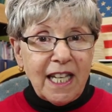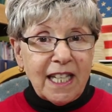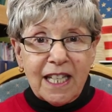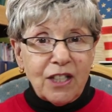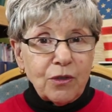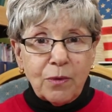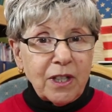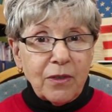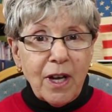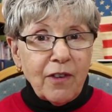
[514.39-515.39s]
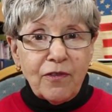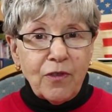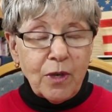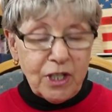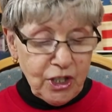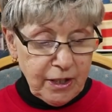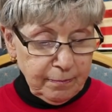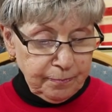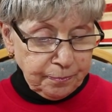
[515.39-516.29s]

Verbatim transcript: like they do when they're out foraging